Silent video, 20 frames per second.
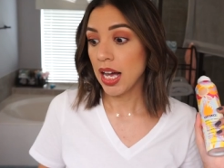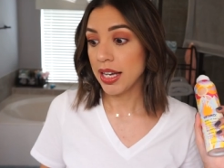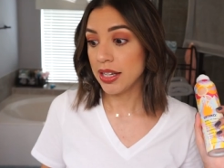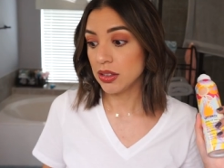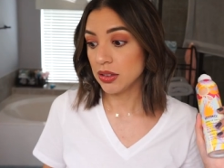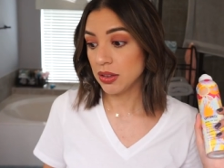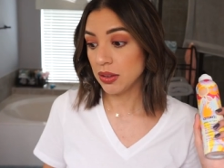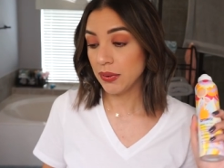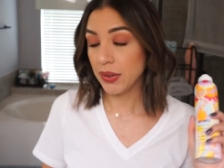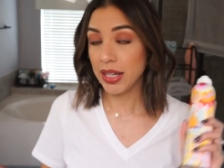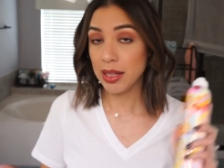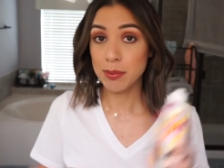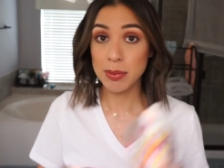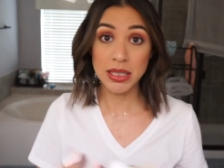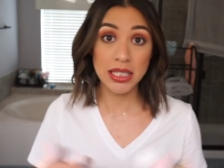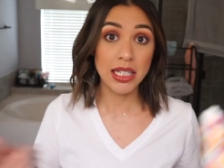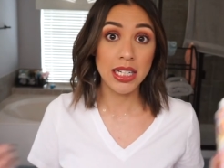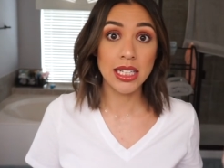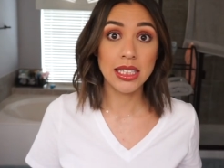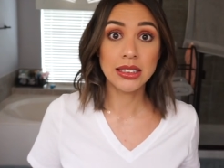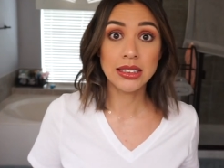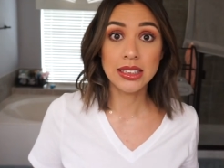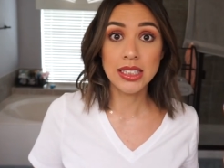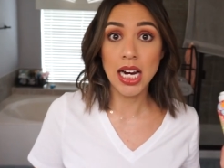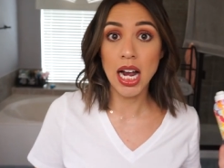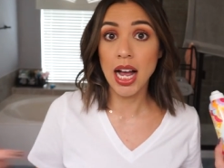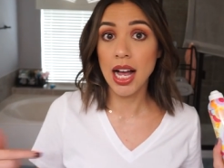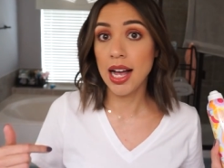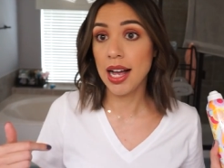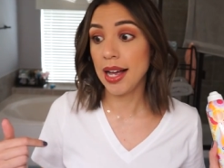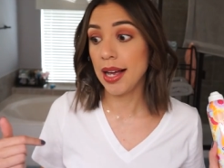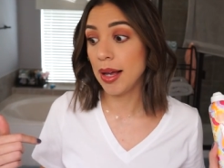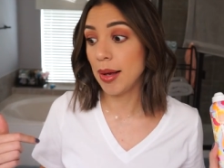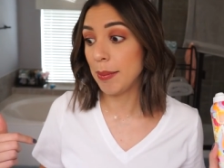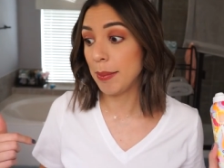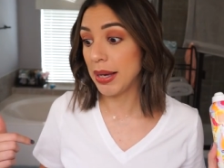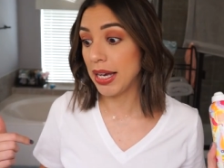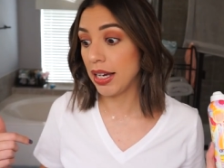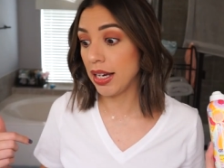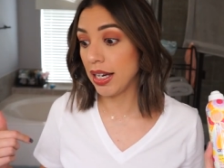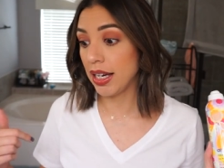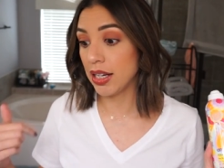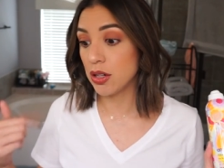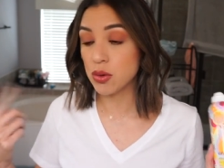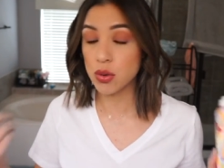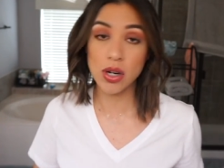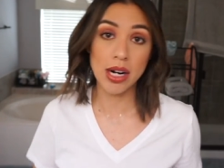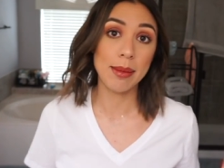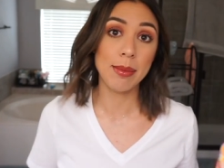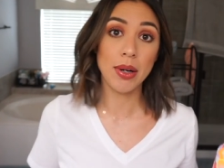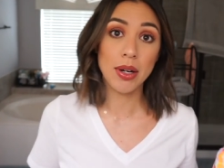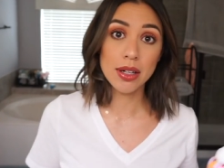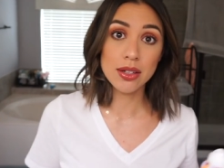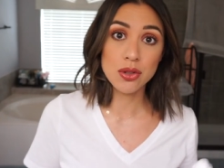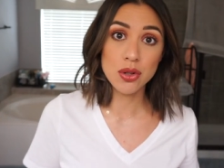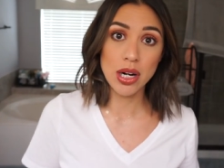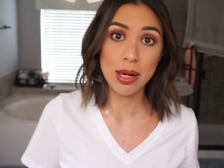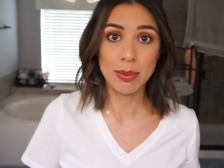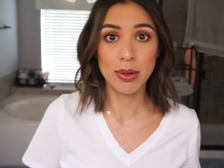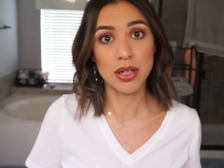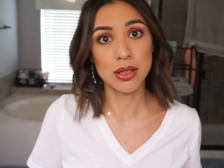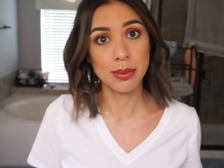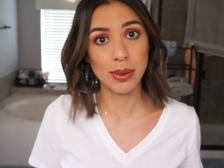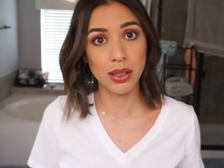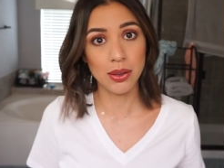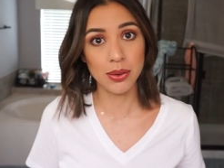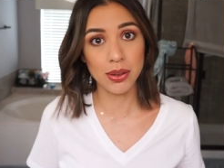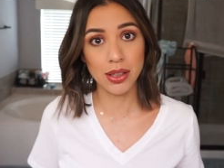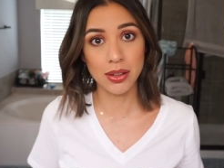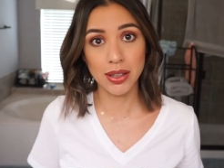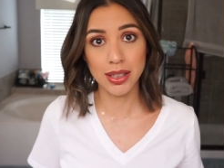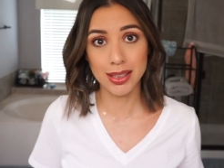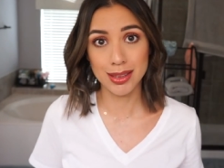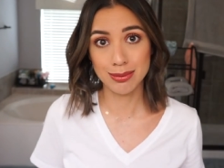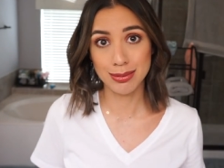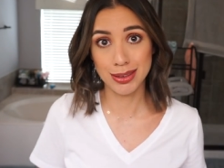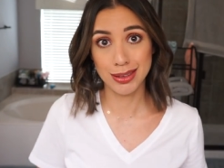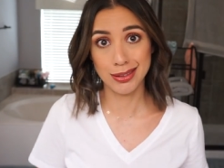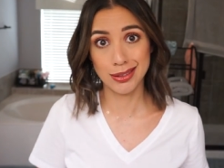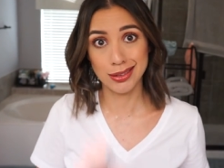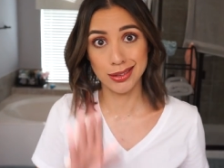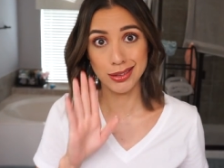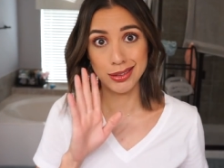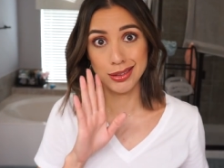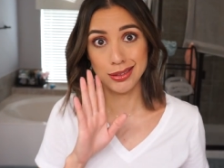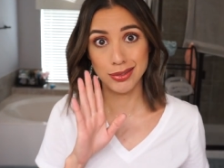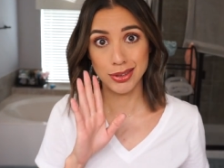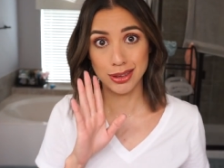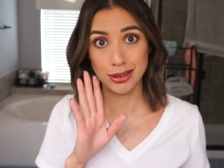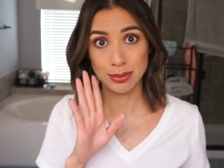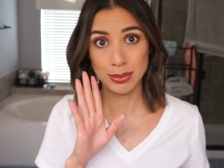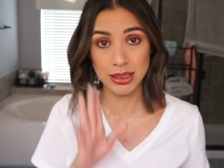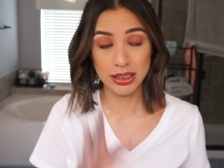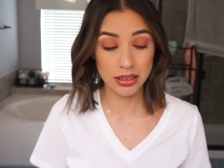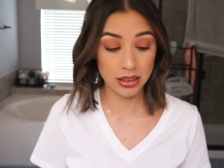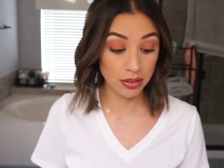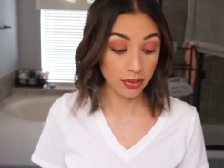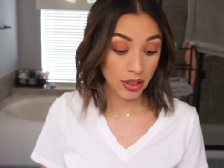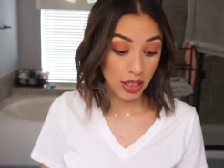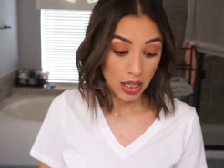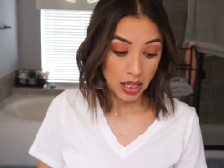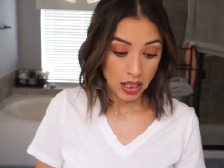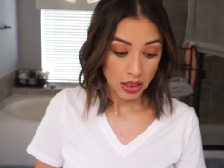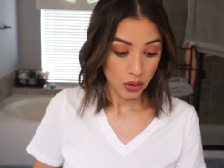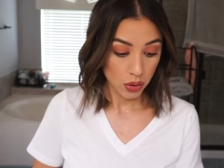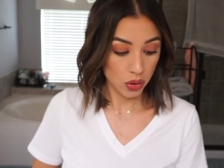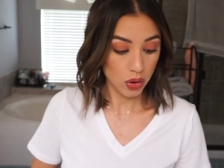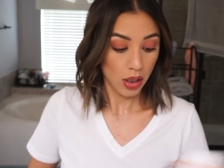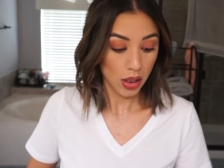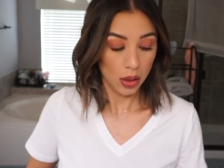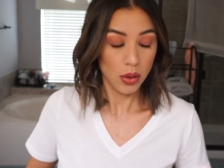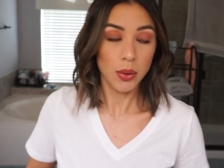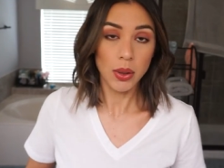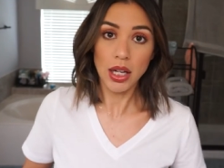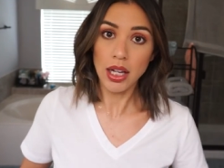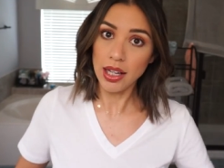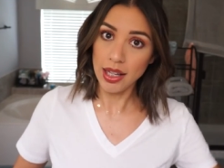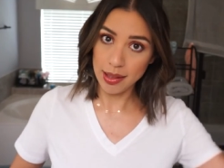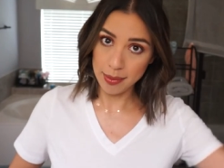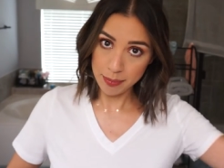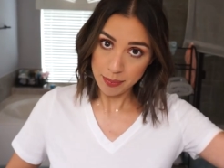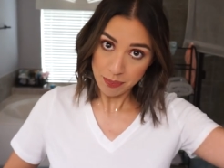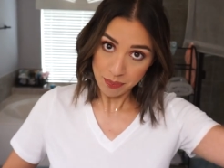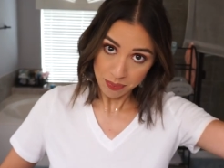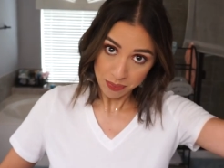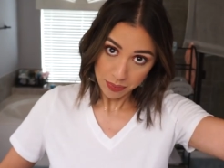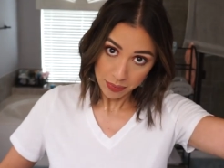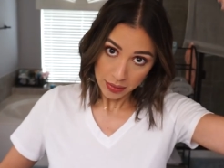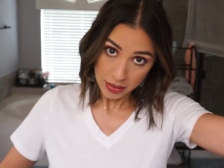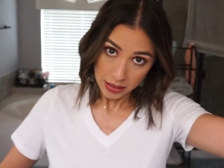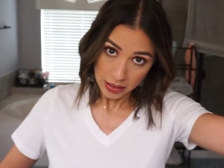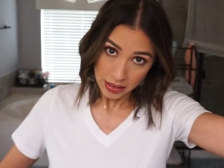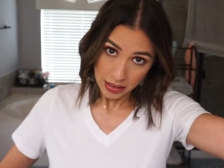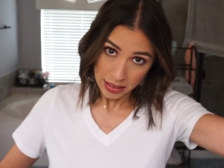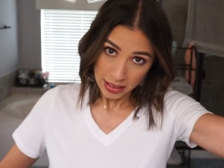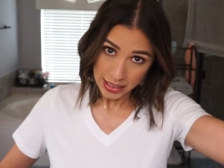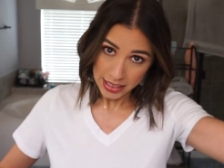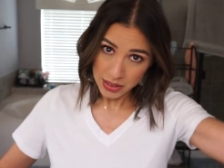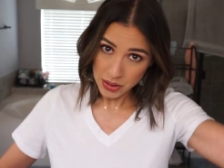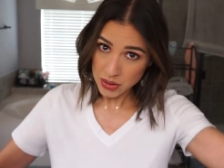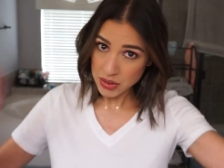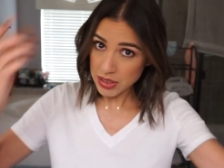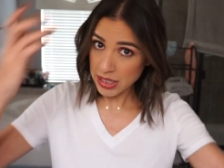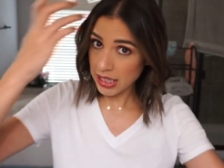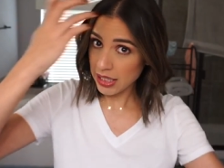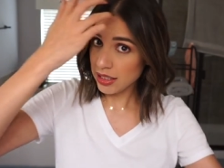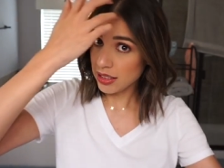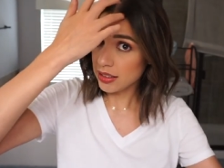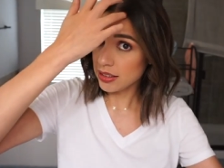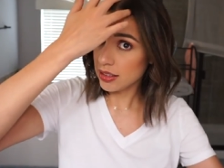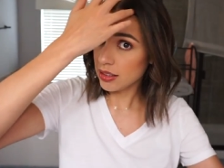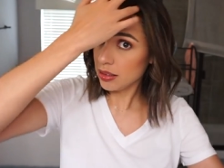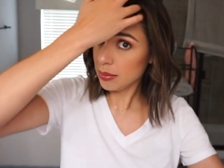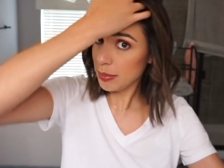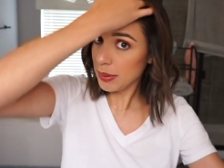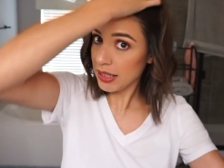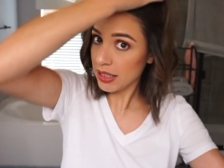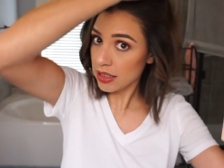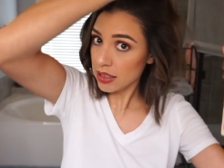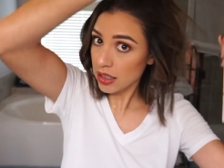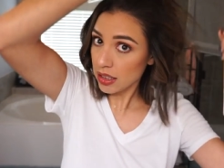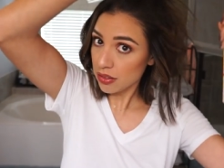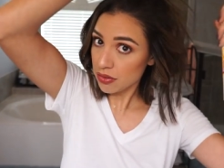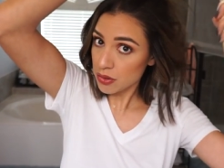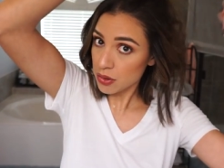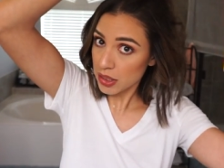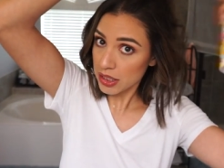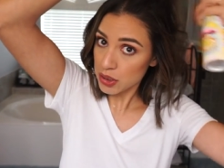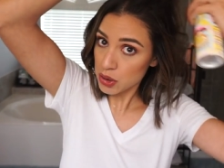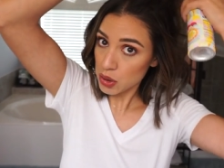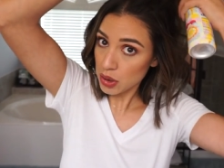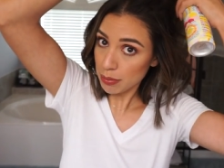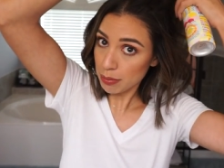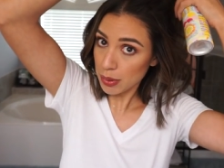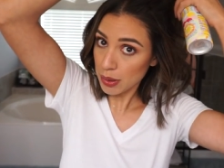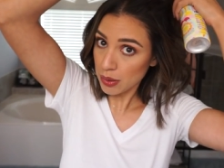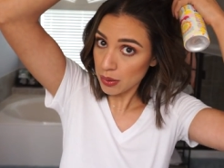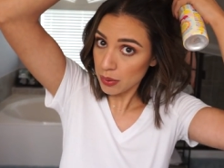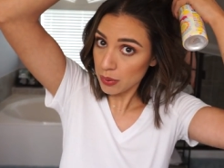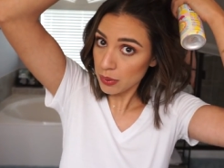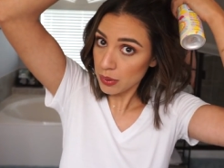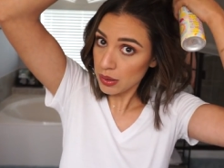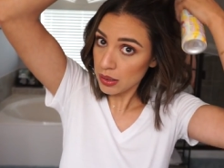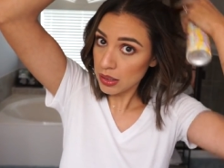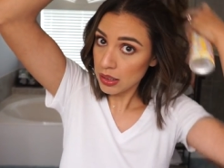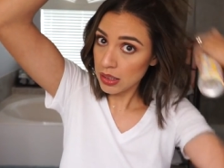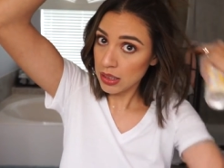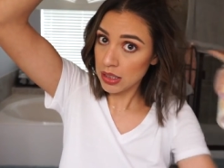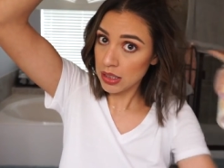I also like Batiste um, and Drybar. Drybar is my holy grail, but it's gone over expensive. So um, I just take a little bit of dry shampoo